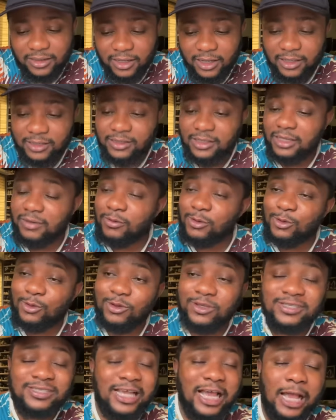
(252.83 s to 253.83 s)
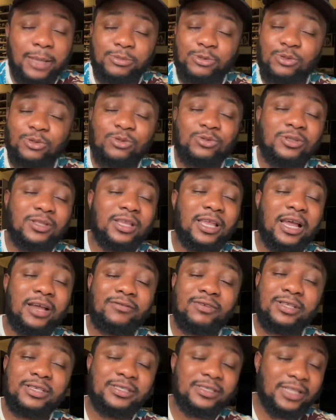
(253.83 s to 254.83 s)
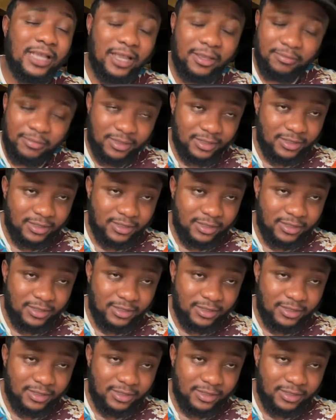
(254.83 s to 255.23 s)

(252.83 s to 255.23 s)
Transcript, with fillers: And Davido is absolutely having his time.